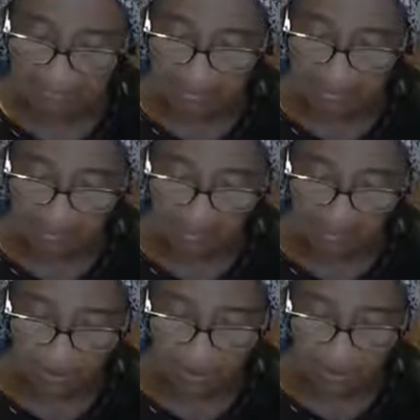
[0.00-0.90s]

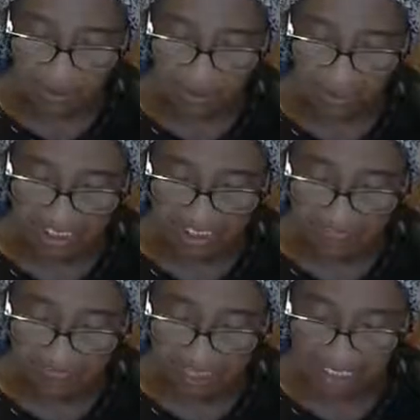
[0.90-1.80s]
Behold, the Son of
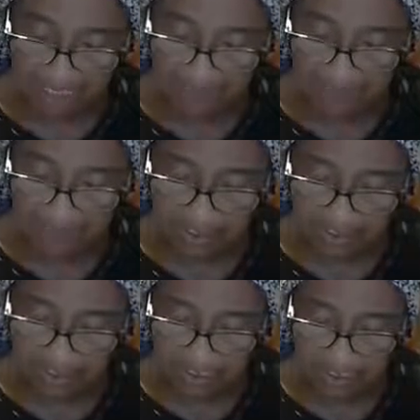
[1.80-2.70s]
Man is
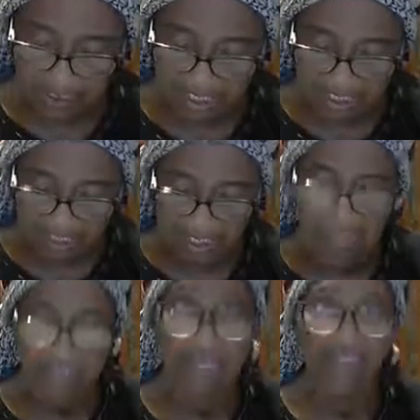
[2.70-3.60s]
betrayed
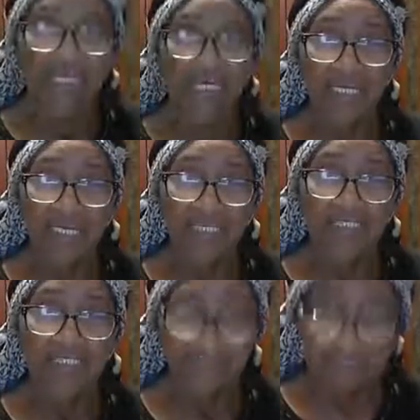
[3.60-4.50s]
into the
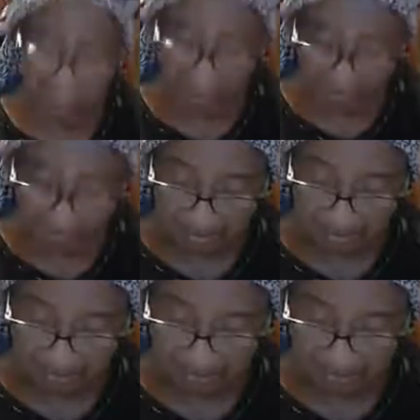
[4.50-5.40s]
hands of
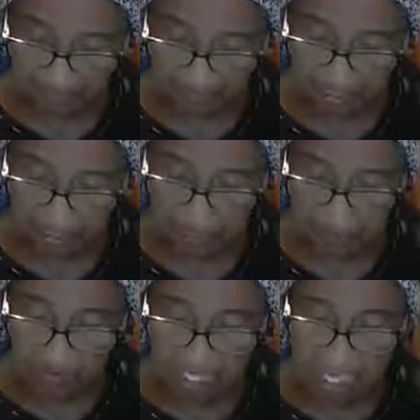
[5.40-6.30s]
sinners.
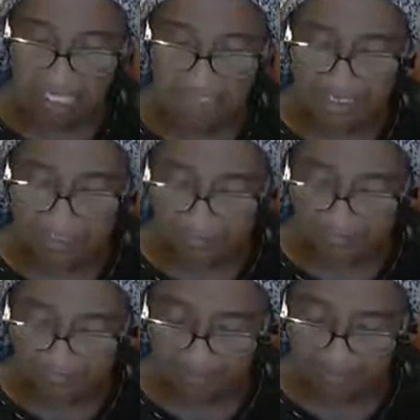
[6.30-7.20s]
Rise up,
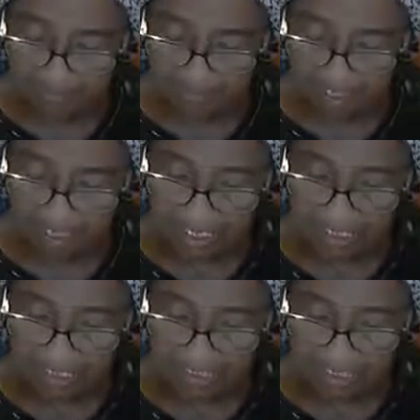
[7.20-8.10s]
let
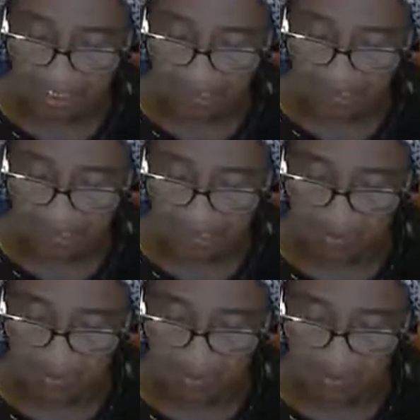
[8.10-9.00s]
us go.
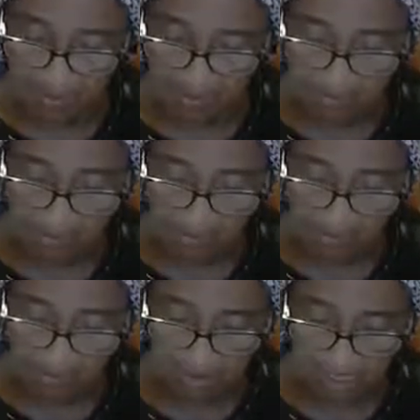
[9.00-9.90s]

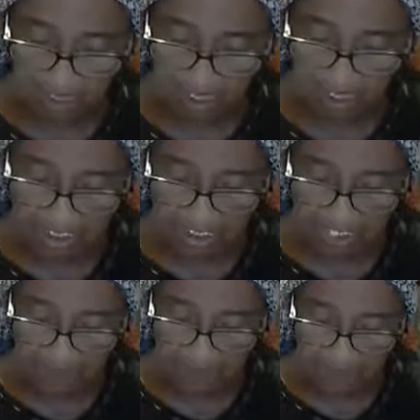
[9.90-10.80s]
Lo, he
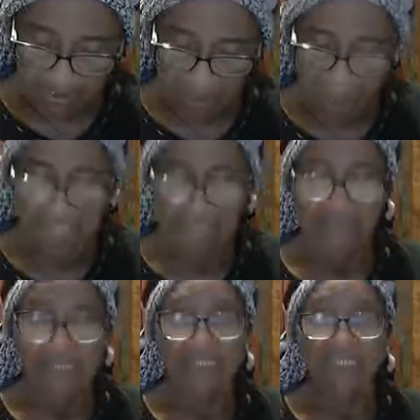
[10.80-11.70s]
that betrayeth
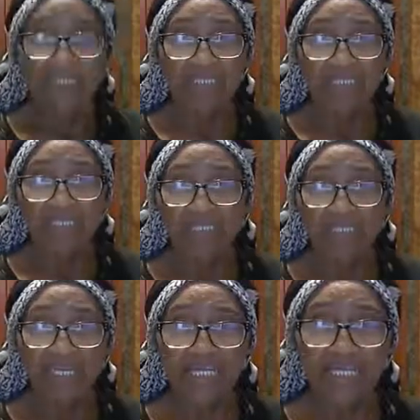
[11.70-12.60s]
me is
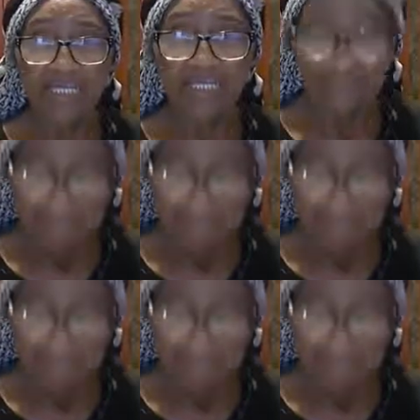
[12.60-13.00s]
at hand.